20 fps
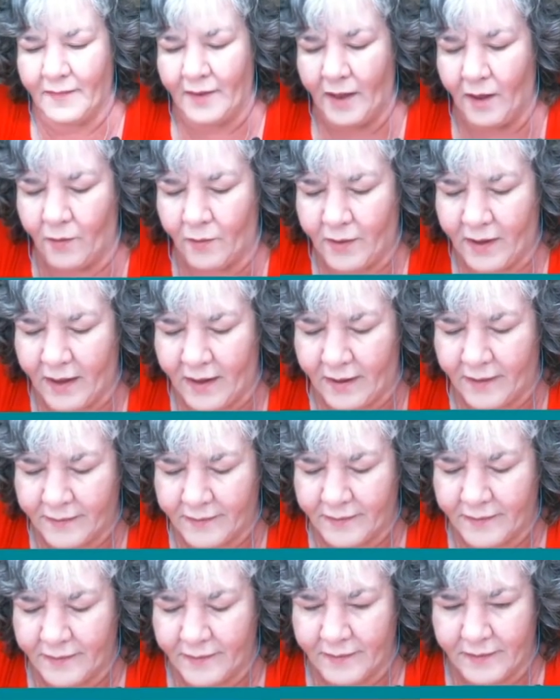Okay.
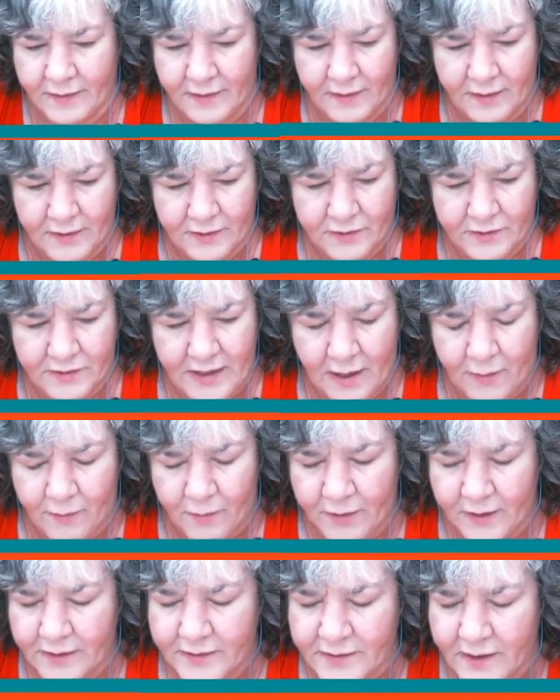So now we're
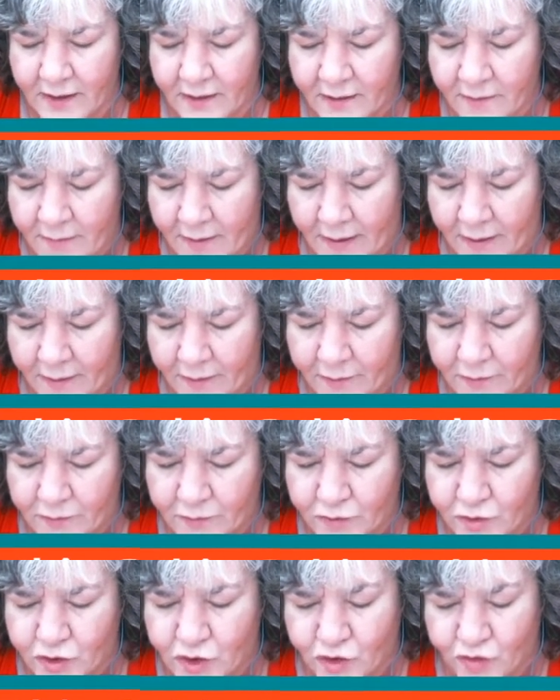going to talk about
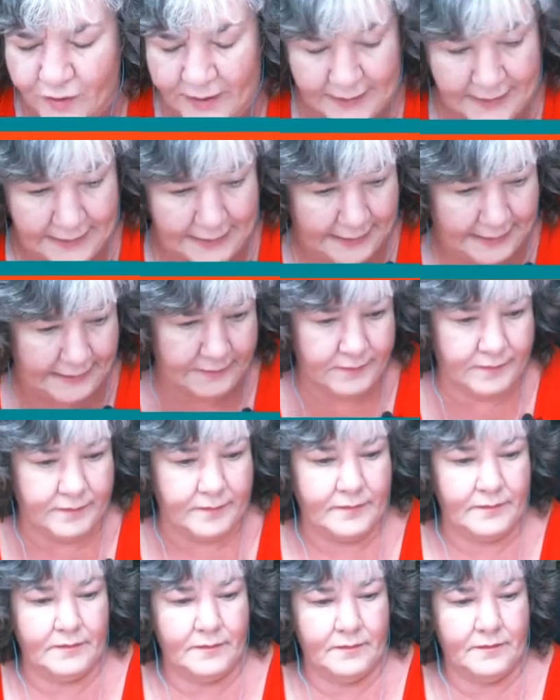drilling.
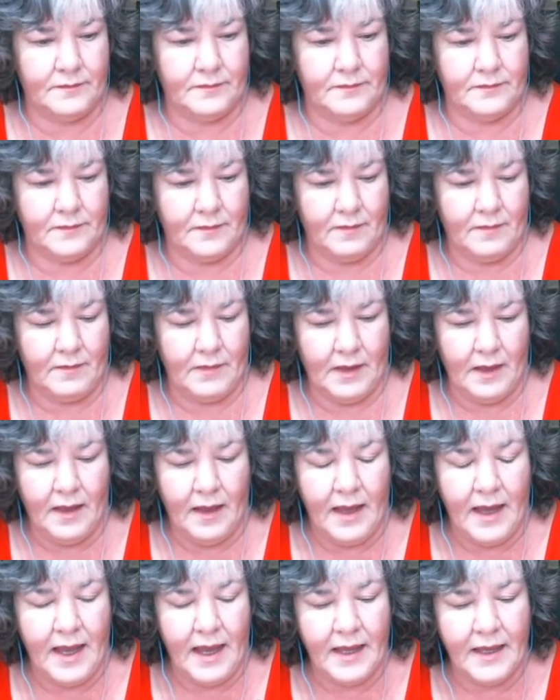
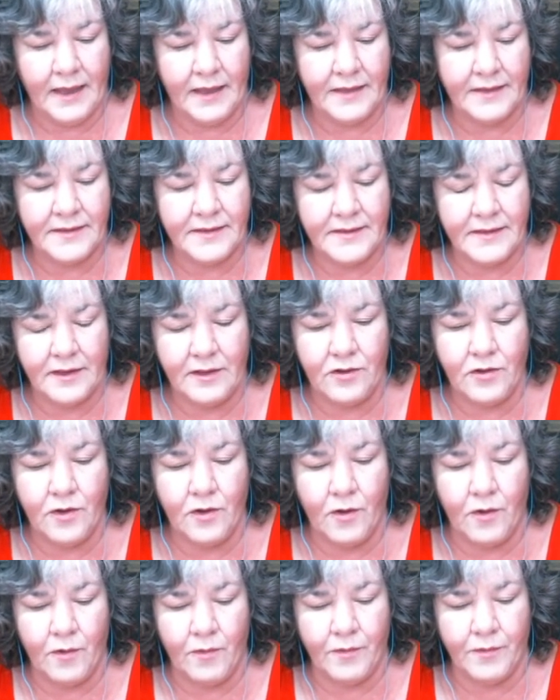And,
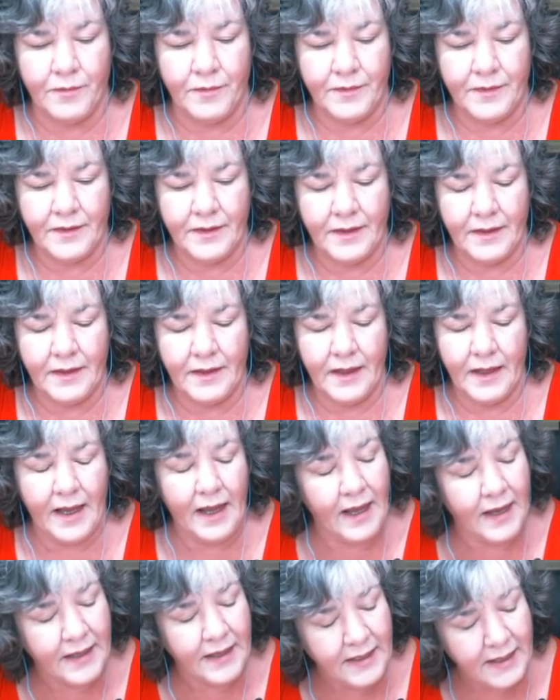
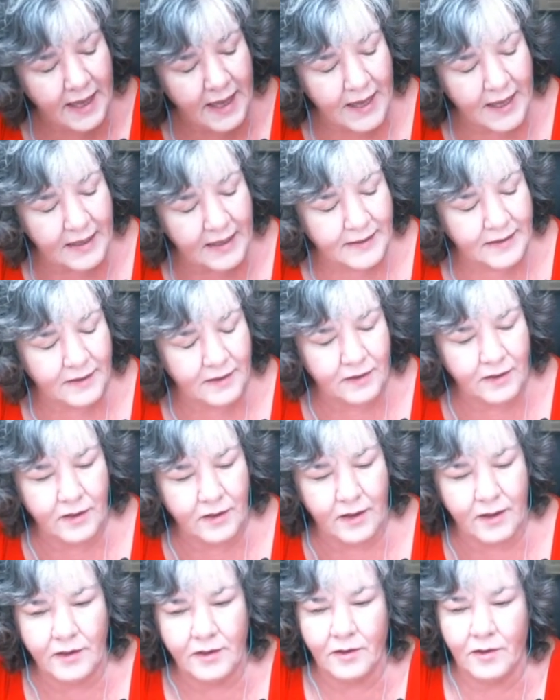again,
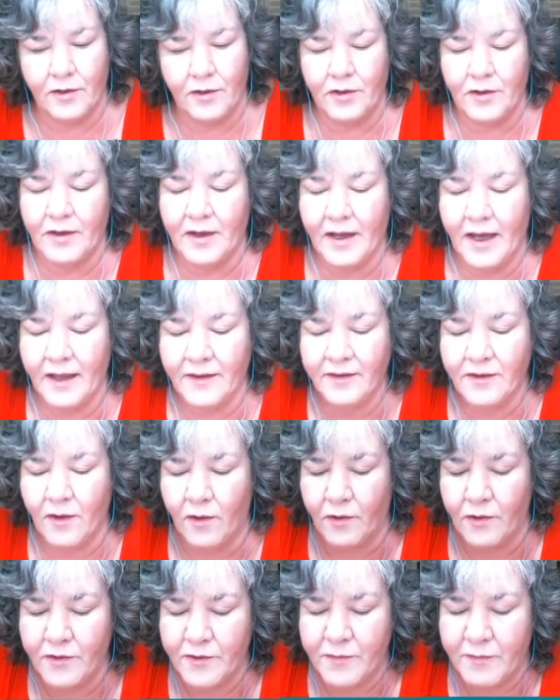you can cut the
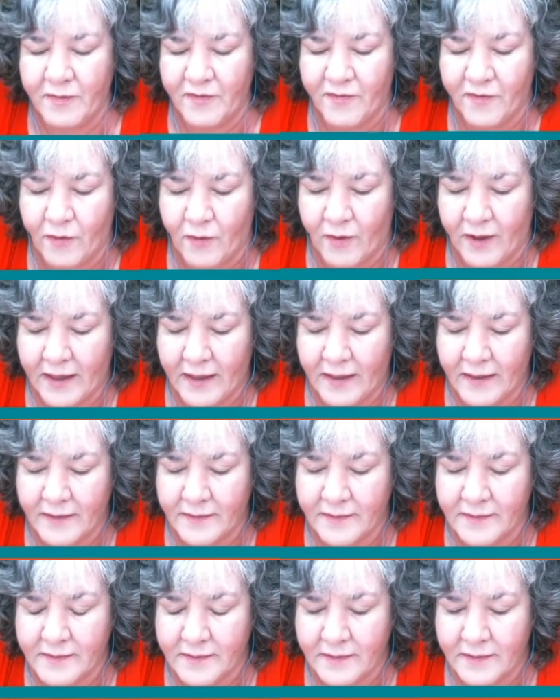holes
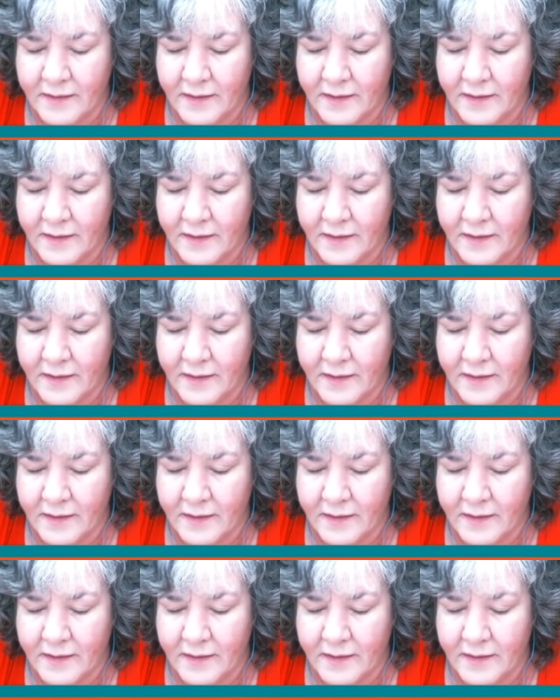beforehand,